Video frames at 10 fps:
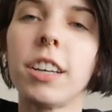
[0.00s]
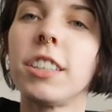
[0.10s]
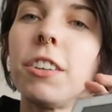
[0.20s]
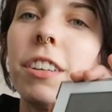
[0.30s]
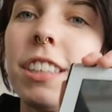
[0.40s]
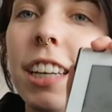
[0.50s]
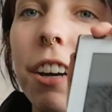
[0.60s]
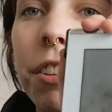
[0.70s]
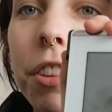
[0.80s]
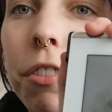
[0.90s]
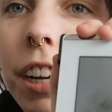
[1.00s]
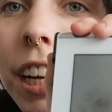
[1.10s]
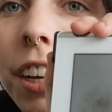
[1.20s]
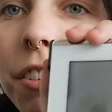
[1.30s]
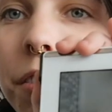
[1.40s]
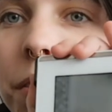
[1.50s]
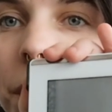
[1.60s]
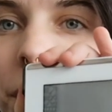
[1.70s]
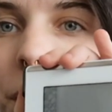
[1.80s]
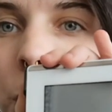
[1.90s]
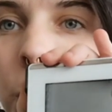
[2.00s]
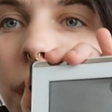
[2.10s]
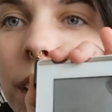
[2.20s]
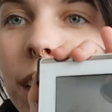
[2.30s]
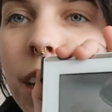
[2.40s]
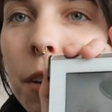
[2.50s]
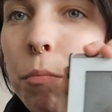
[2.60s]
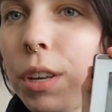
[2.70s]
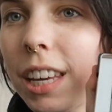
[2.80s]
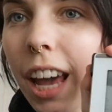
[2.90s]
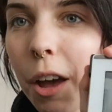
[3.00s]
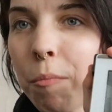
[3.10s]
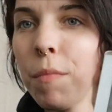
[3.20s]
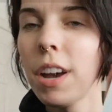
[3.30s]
so it is now 3:51 p.m.